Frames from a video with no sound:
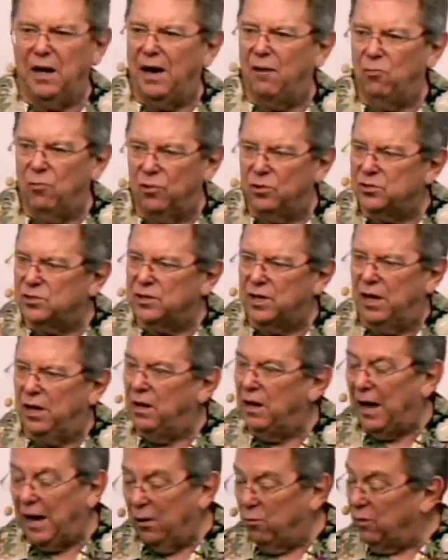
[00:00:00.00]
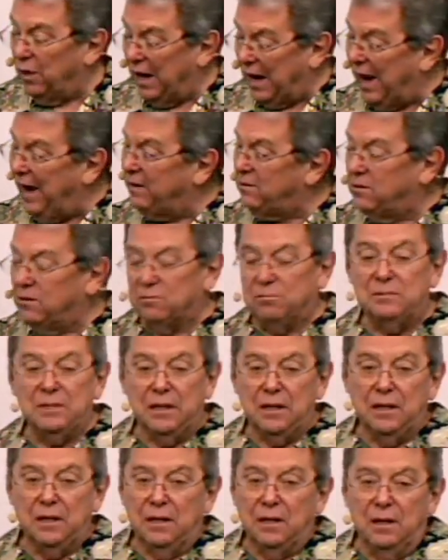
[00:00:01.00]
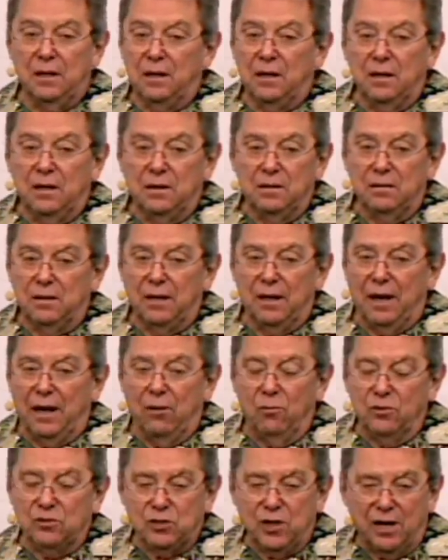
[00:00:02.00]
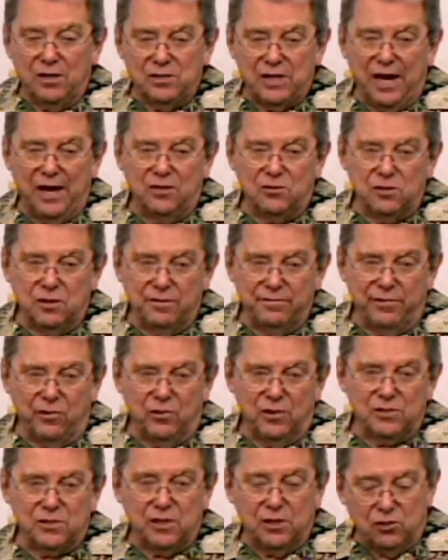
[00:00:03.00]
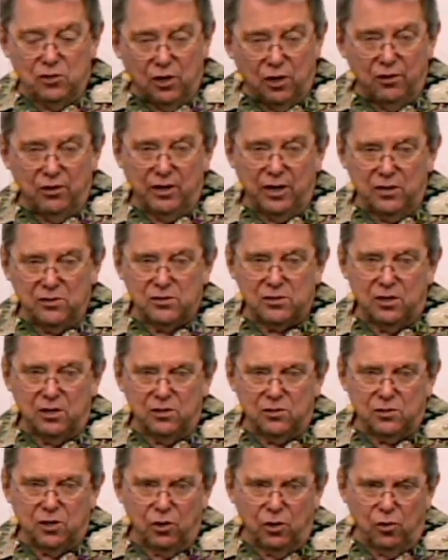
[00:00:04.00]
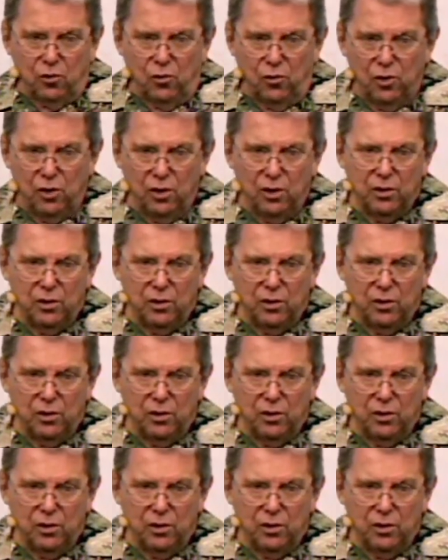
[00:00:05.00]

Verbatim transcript: I want to say, I would like to. I wish I was answering the phone. I said, did you learn that in Sunday school?